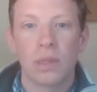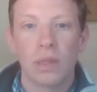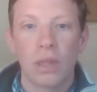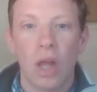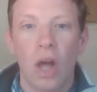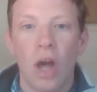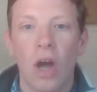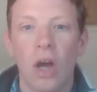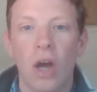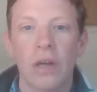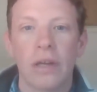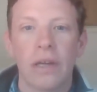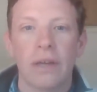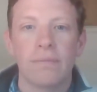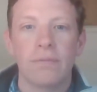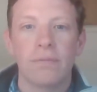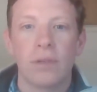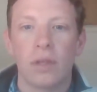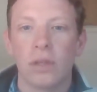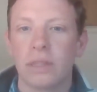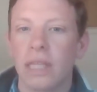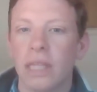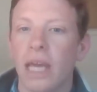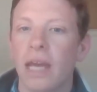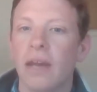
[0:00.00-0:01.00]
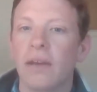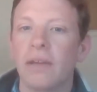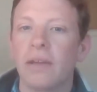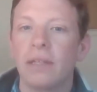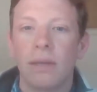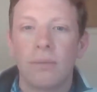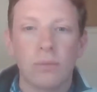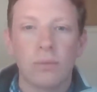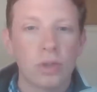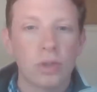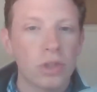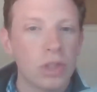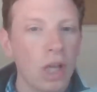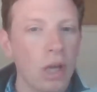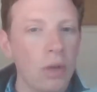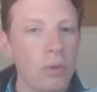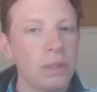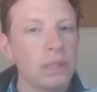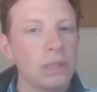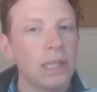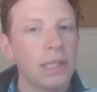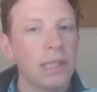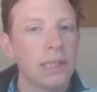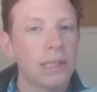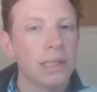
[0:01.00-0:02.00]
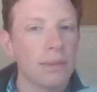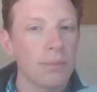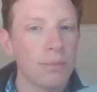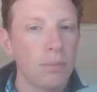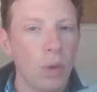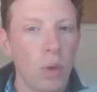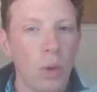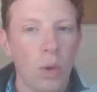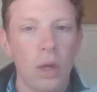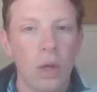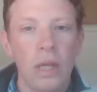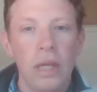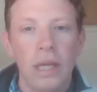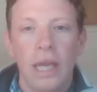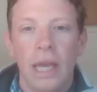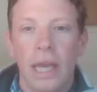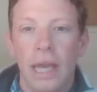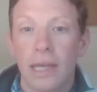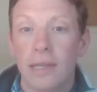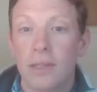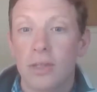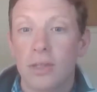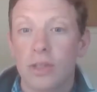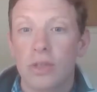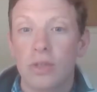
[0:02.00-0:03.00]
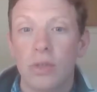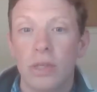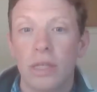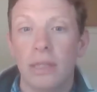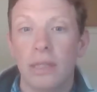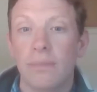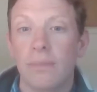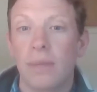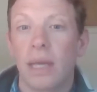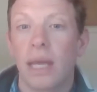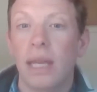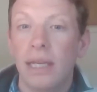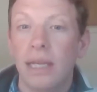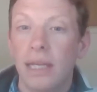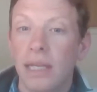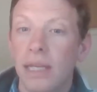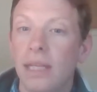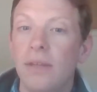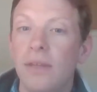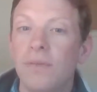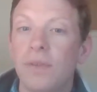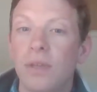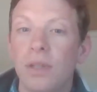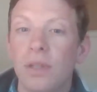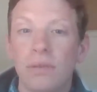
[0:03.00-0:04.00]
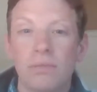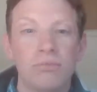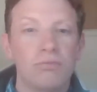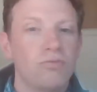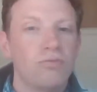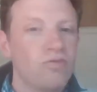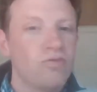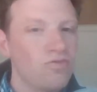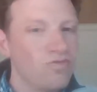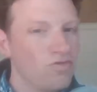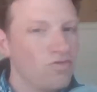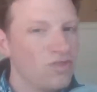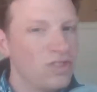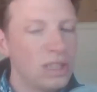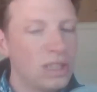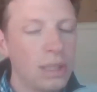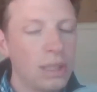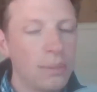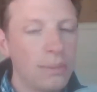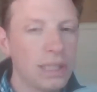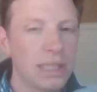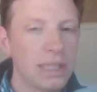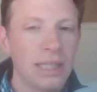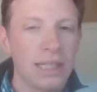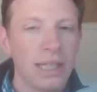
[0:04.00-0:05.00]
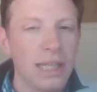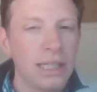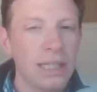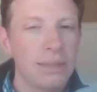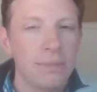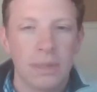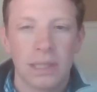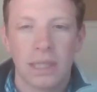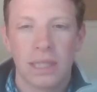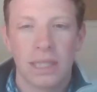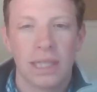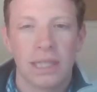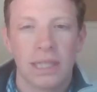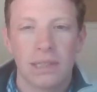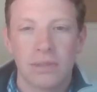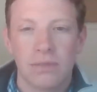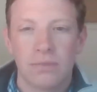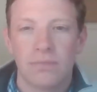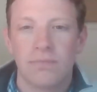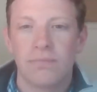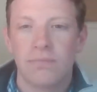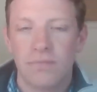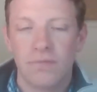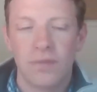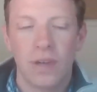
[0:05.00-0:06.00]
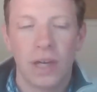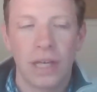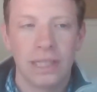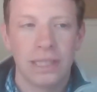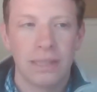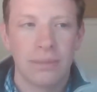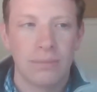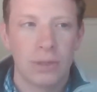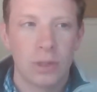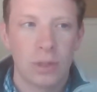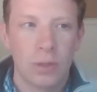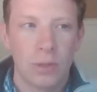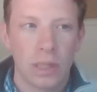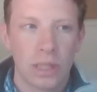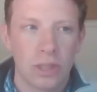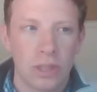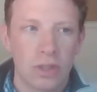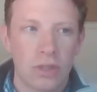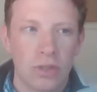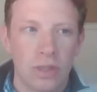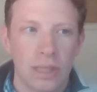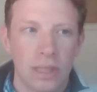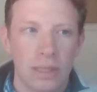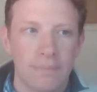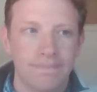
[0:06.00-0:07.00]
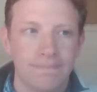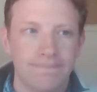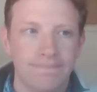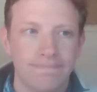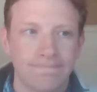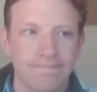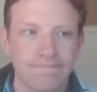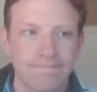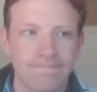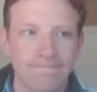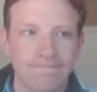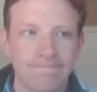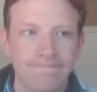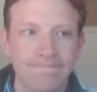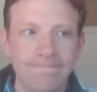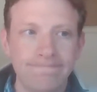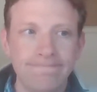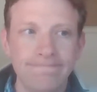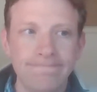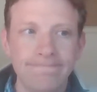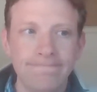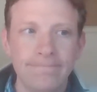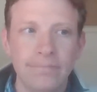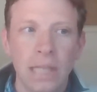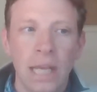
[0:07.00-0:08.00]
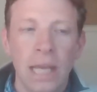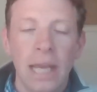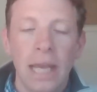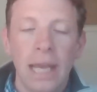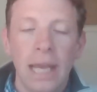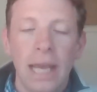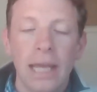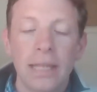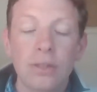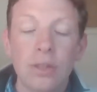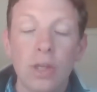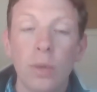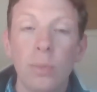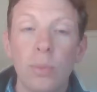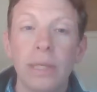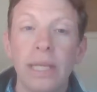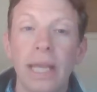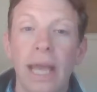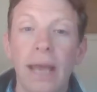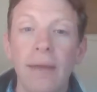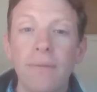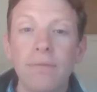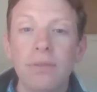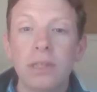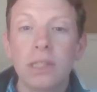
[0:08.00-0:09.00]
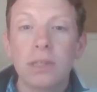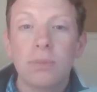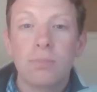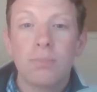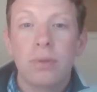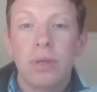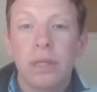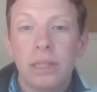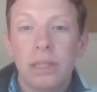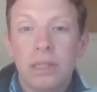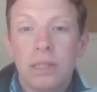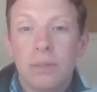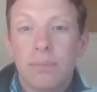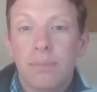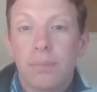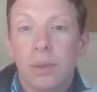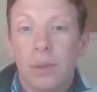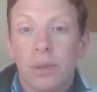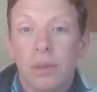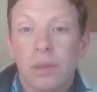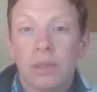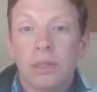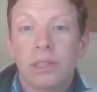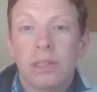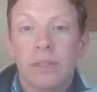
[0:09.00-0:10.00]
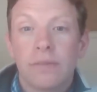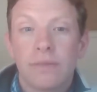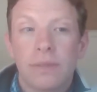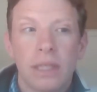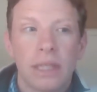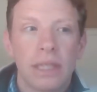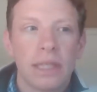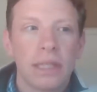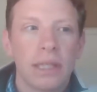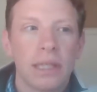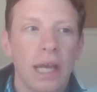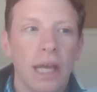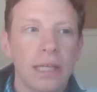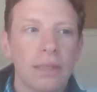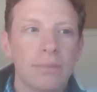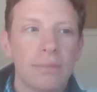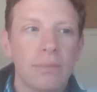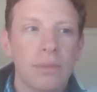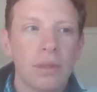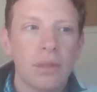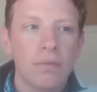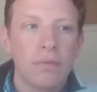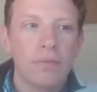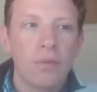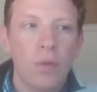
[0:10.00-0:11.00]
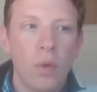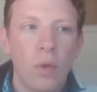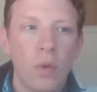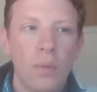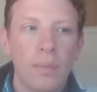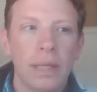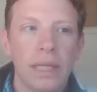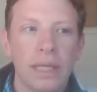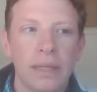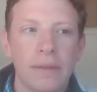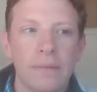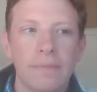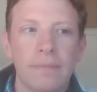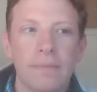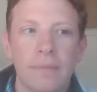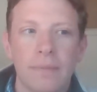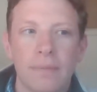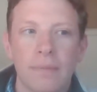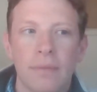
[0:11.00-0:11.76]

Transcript: Locke and Voltaire, and then Rousseau is a little more extreme, and even some of the Enlightenment thinkers find him too extreme. And so we have these principles of the Enlightenment forming.